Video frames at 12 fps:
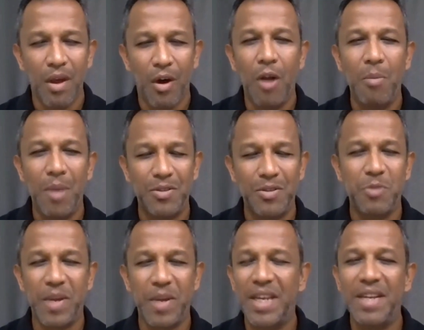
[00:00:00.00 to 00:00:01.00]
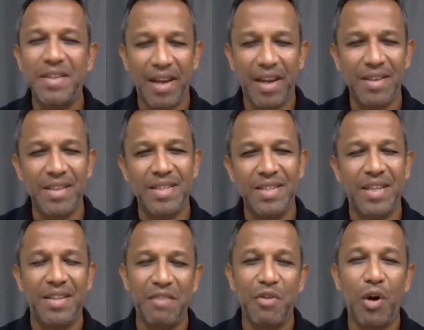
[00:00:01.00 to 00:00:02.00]
All Blacks was breaking tackles
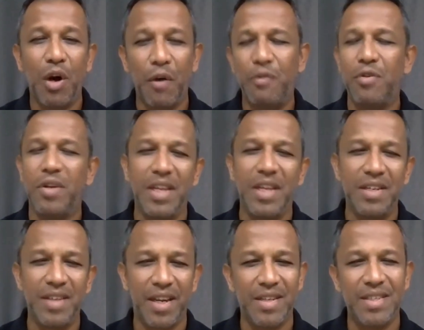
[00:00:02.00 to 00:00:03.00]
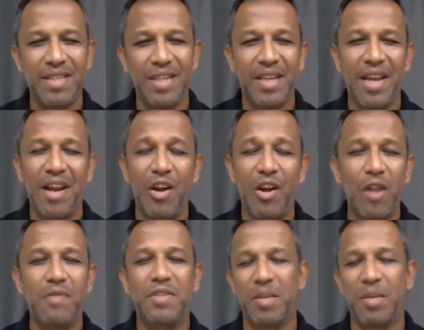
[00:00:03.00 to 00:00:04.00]
and they were offloading in tackles, and they had a lot
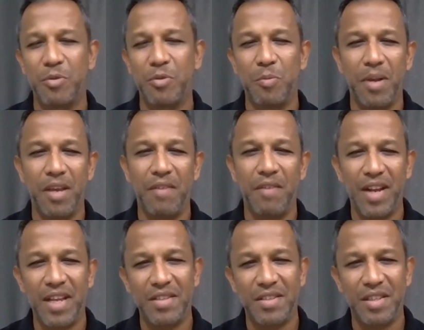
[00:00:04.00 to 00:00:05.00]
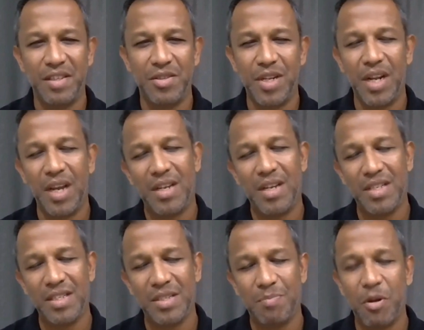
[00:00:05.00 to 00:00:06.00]
of support play, whereas Sri
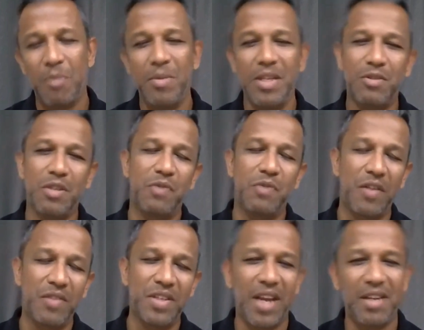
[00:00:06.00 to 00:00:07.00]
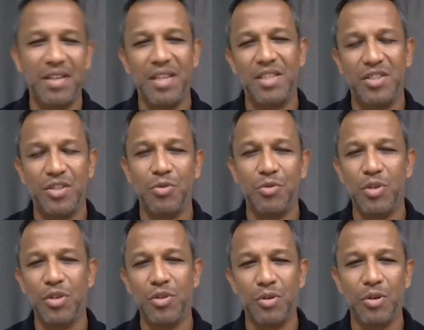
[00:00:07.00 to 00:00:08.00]
Lankans, probably it was one of the tactics
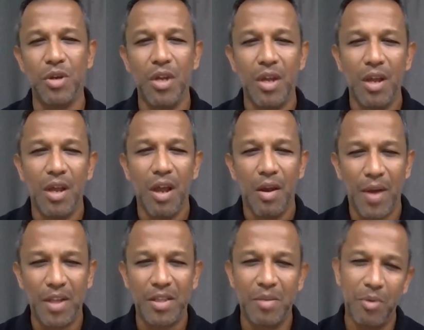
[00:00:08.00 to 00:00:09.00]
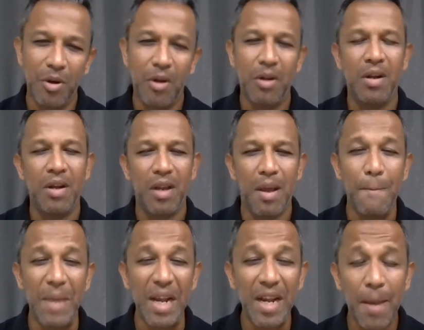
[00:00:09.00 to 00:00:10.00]
to rock the ball,
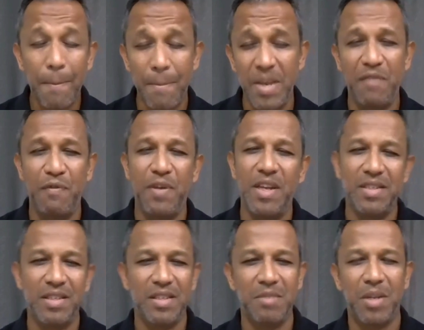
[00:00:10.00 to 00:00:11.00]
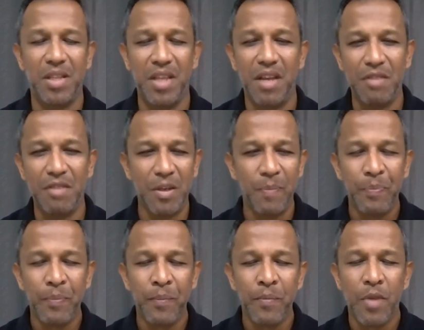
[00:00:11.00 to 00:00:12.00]
build up many faces, but there were
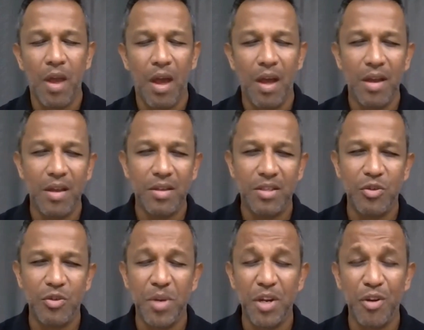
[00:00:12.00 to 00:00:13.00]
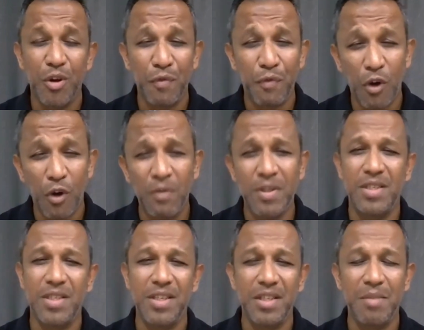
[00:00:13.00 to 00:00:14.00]
so many knock
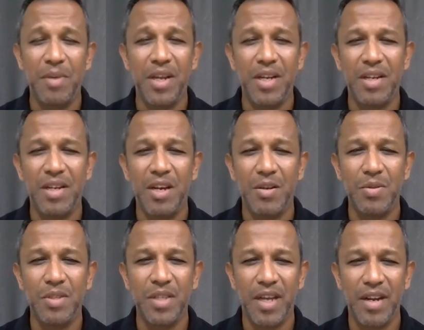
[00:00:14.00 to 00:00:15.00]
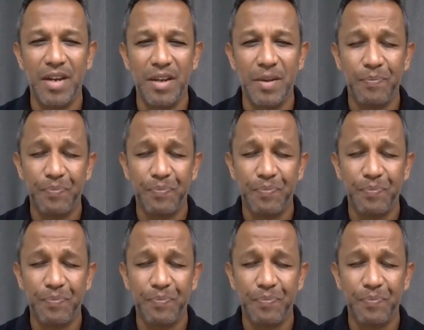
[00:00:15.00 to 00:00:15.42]
forwards in the breakdowns, and